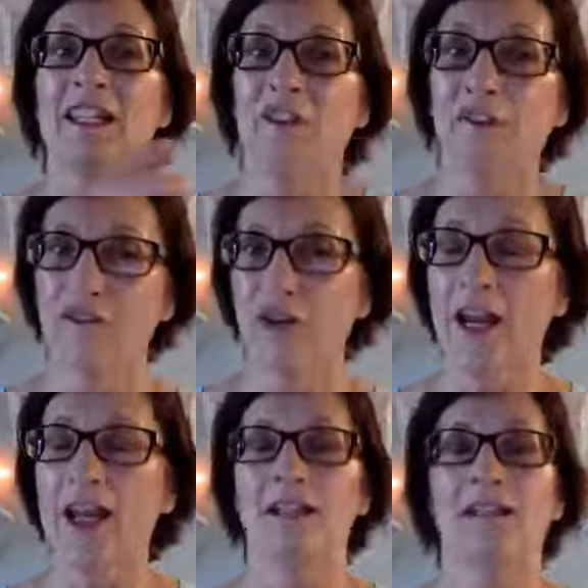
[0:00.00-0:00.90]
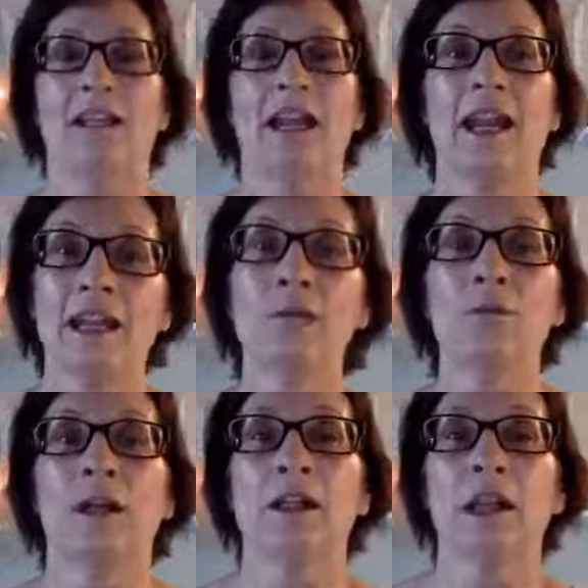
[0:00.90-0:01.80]
your friends, and
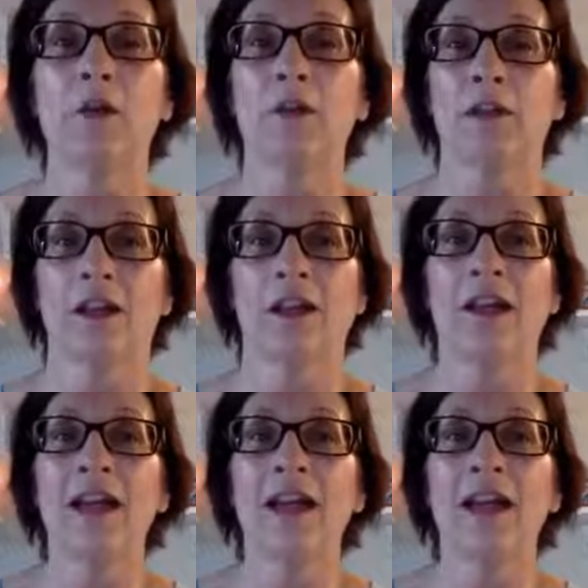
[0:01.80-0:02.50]
anybody out there.